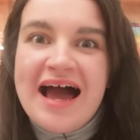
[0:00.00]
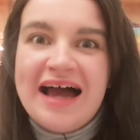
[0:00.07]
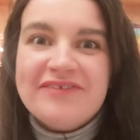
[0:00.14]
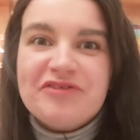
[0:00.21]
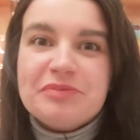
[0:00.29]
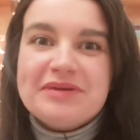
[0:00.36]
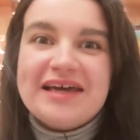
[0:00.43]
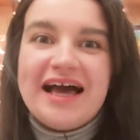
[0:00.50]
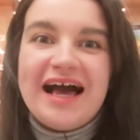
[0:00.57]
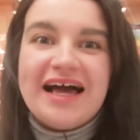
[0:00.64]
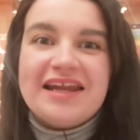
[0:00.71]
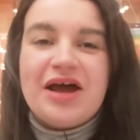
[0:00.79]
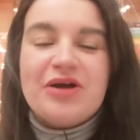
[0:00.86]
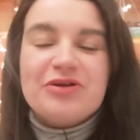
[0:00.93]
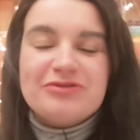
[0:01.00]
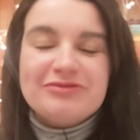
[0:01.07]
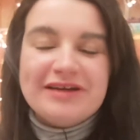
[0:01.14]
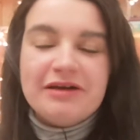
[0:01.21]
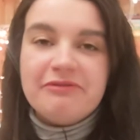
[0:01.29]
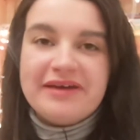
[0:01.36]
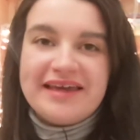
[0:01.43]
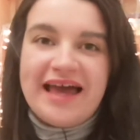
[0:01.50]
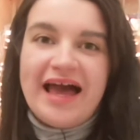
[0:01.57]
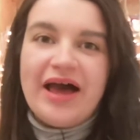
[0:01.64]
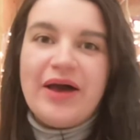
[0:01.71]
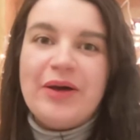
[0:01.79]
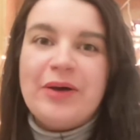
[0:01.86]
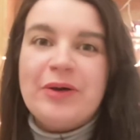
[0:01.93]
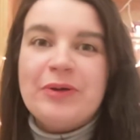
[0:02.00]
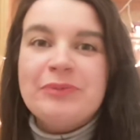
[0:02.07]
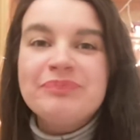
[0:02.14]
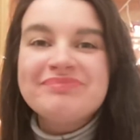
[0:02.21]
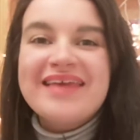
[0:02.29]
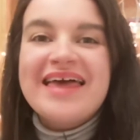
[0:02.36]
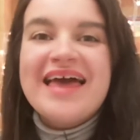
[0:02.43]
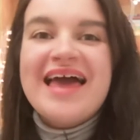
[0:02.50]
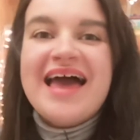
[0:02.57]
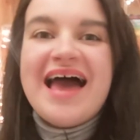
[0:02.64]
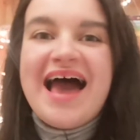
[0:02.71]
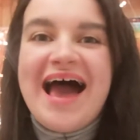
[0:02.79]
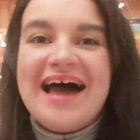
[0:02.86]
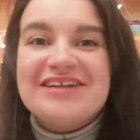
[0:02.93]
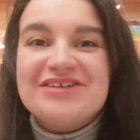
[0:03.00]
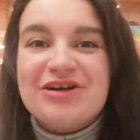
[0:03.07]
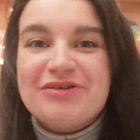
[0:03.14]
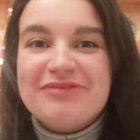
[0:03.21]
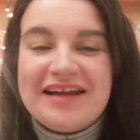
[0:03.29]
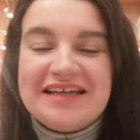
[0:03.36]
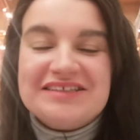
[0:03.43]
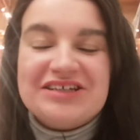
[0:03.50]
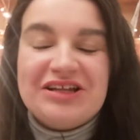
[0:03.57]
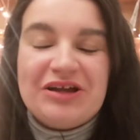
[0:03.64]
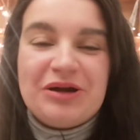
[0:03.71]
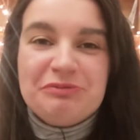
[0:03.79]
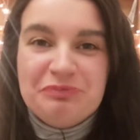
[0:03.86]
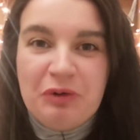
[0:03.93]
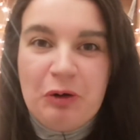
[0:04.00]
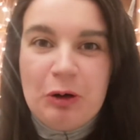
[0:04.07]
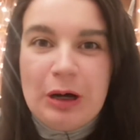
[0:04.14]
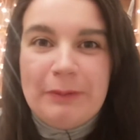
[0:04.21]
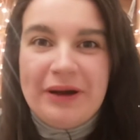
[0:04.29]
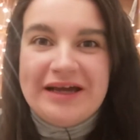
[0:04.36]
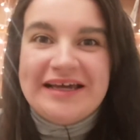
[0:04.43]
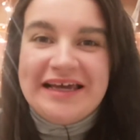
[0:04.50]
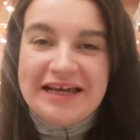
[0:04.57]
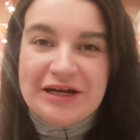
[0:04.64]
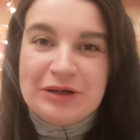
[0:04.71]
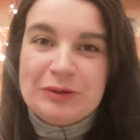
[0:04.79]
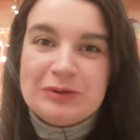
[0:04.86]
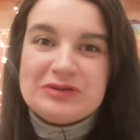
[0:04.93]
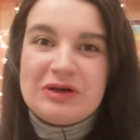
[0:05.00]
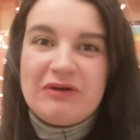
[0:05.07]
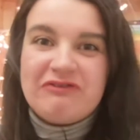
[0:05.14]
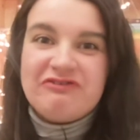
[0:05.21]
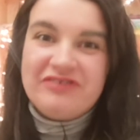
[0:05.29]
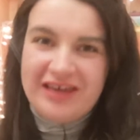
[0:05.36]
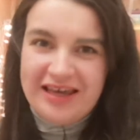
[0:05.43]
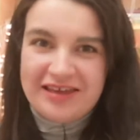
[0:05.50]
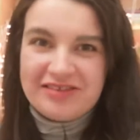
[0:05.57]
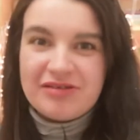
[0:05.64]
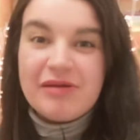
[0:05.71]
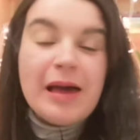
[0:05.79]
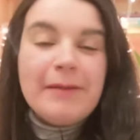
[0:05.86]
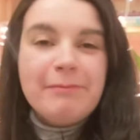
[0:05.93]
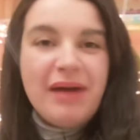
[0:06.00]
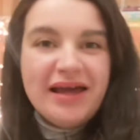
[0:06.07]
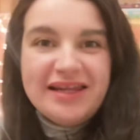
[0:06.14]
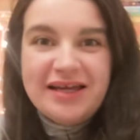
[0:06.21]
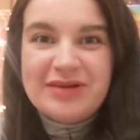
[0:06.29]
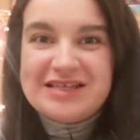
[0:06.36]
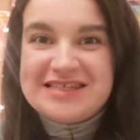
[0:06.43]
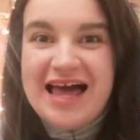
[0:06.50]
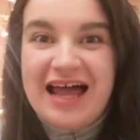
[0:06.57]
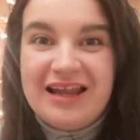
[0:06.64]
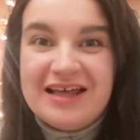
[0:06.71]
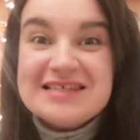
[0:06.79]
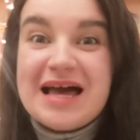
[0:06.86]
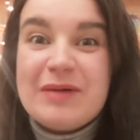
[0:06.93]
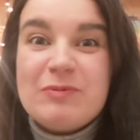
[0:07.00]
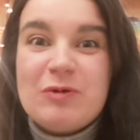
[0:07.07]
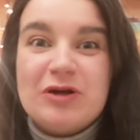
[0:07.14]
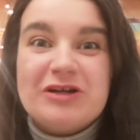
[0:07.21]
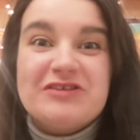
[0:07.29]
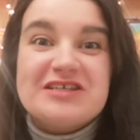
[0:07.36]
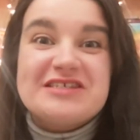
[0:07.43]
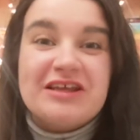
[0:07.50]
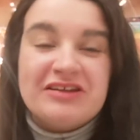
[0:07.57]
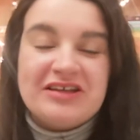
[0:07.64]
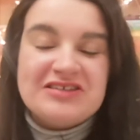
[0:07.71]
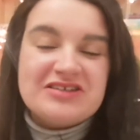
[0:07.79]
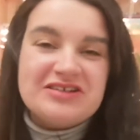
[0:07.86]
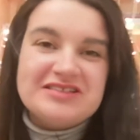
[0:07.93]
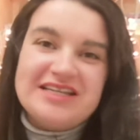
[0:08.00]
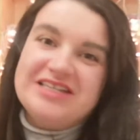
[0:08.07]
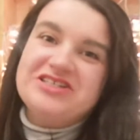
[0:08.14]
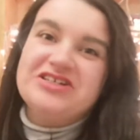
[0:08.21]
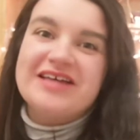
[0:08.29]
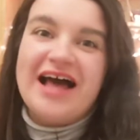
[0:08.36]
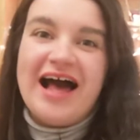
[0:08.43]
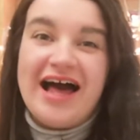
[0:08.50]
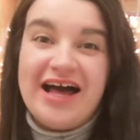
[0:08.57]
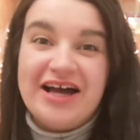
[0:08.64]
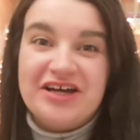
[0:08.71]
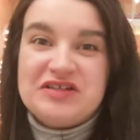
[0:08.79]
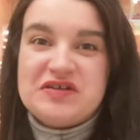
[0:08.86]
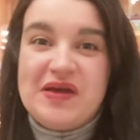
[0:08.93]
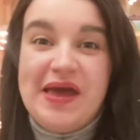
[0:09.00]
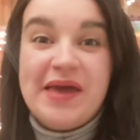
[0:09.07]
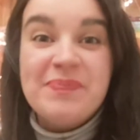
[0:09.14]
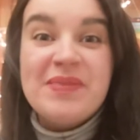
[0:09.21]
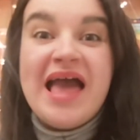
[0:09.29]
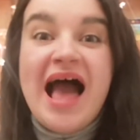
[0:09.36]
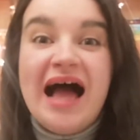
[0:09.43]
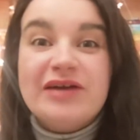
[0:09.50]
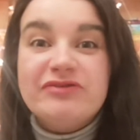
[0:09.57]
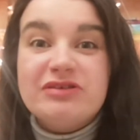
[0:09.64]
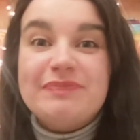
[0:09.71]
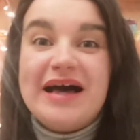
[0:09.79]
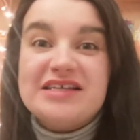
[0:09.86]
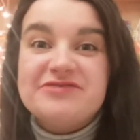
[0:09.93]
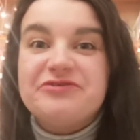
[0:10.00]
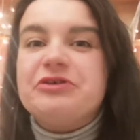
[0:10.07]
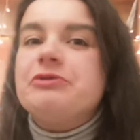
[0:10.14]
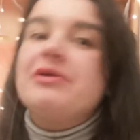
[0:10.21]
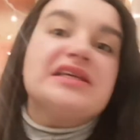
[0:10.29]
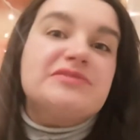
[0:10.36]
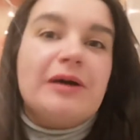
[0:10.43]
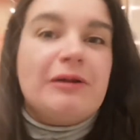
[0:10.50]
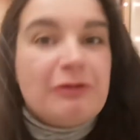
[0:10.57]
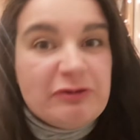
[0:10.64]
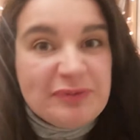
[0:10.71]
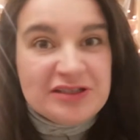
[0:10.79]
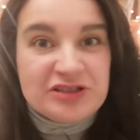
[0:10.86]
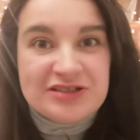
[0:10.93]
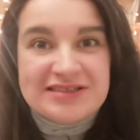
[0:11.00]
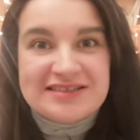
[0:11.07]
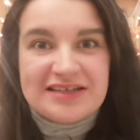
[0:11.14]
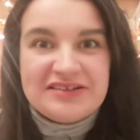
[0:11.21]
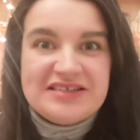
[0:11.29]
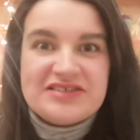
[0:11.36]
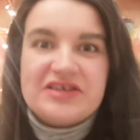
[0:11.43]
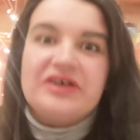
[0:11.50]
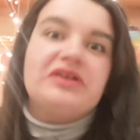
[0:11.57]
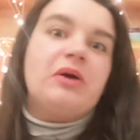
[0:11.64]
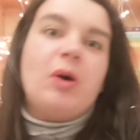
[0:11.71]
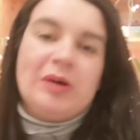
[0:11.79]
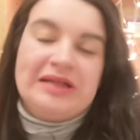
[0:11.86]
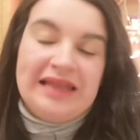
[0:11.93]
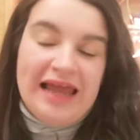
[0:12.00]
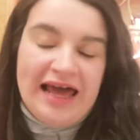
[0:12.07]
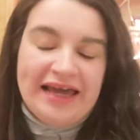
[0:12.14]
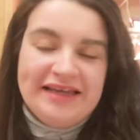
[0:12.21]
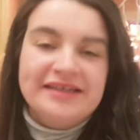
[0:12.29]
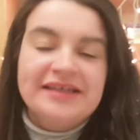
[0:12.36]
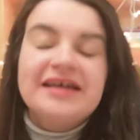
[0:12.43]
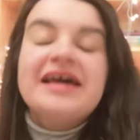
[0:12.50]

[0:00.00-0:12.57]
I hope you had a great week at home and are ready to learn more about heroes of faith. My name is Alice, I'm one of the Sunday School teachers at Akudie, and for the past few weeks while we've been doing Sunday School Online,